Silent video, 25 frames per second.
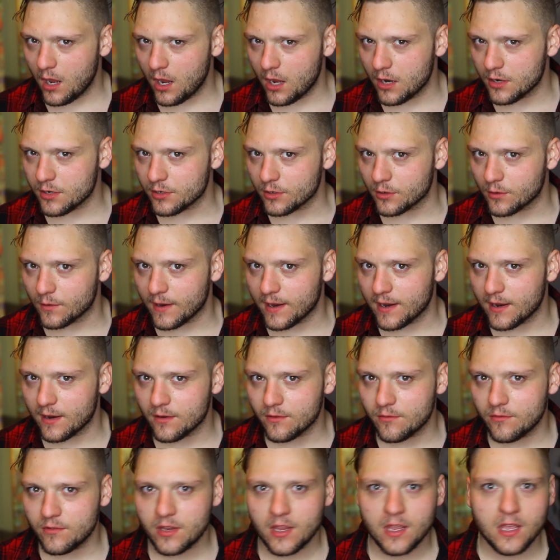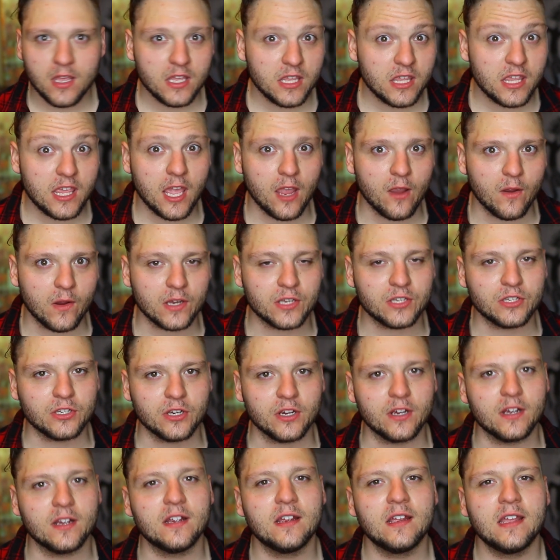underground
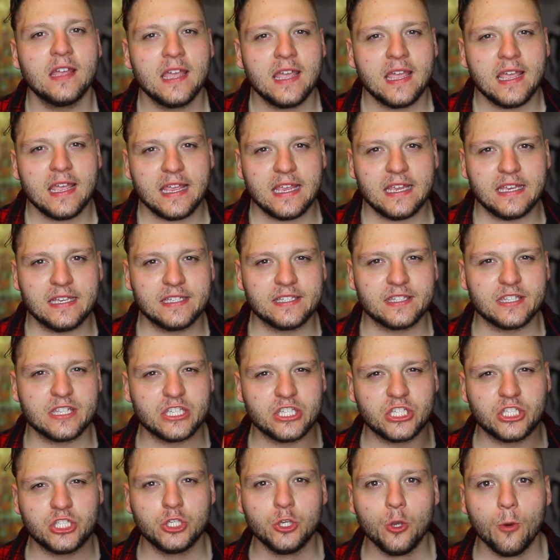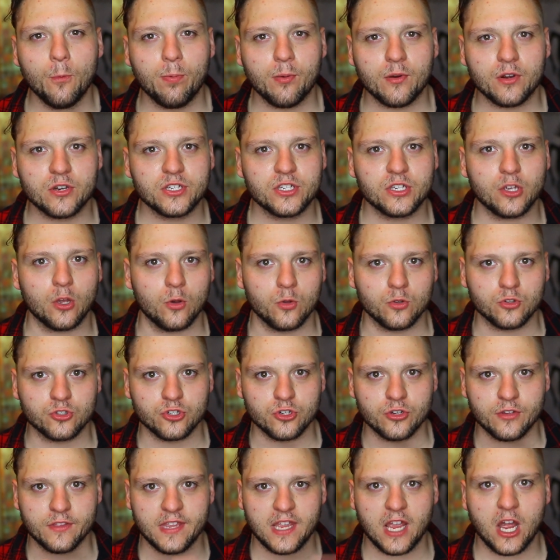character. He's the super
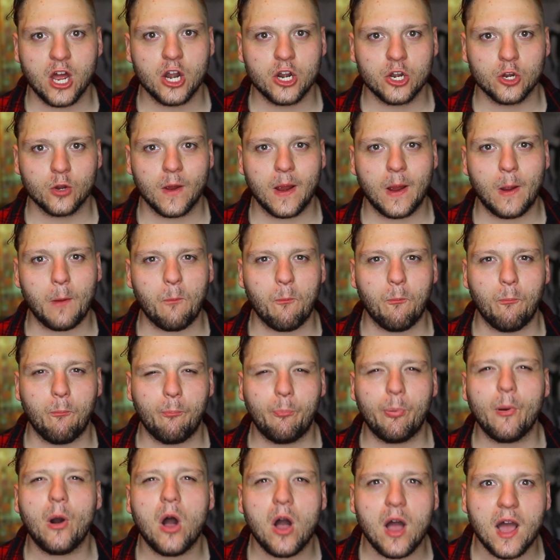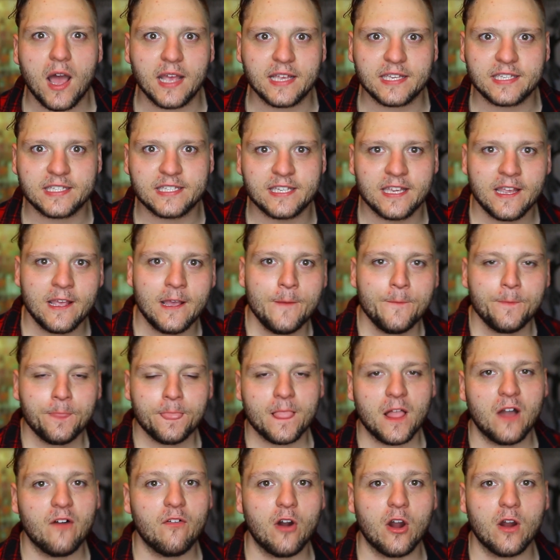soldier, the underground boss
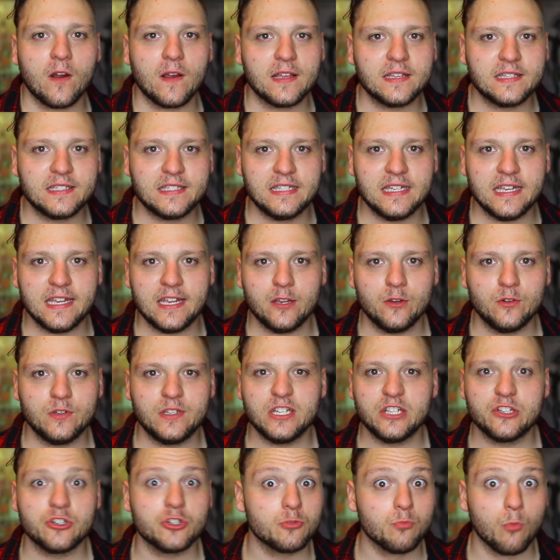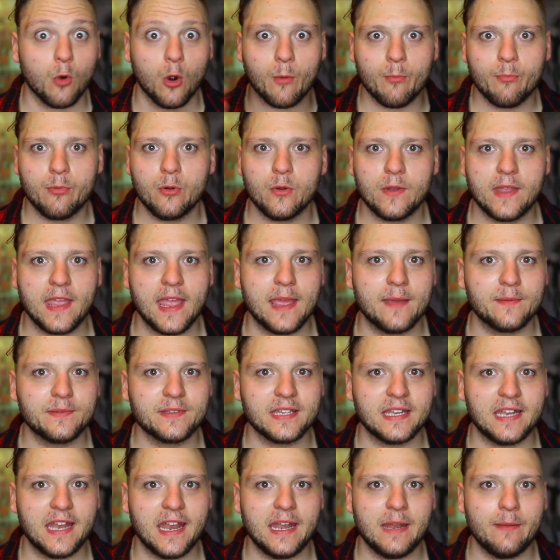of RSD, who teaches more boot
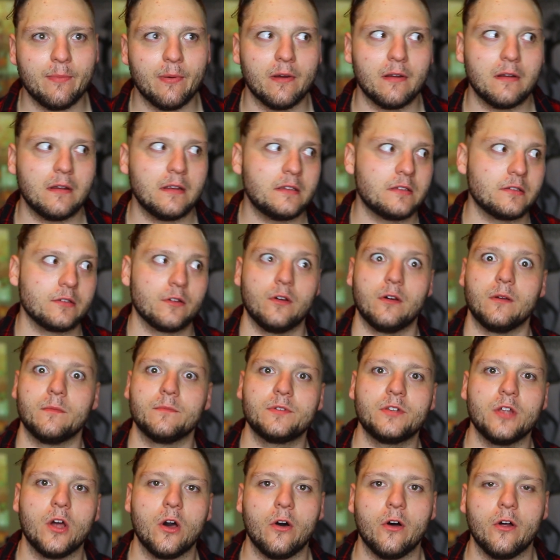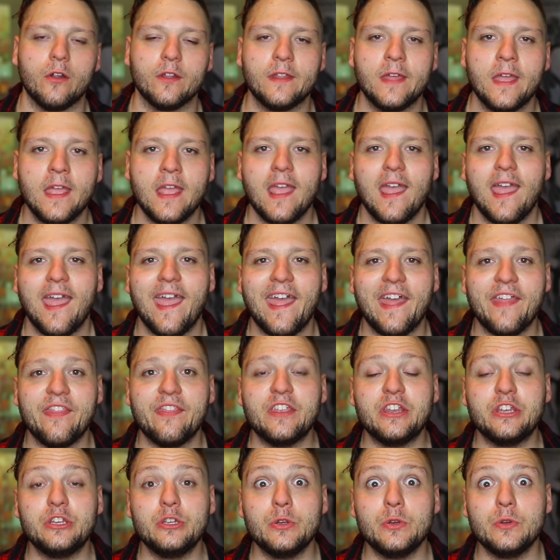camps than anybody, so I'm told. And
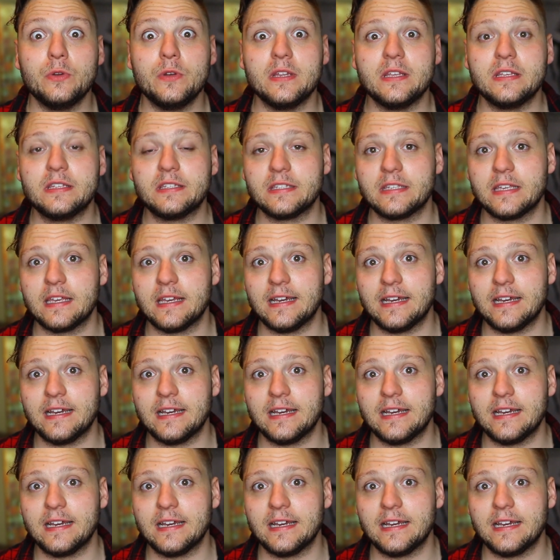the dude is,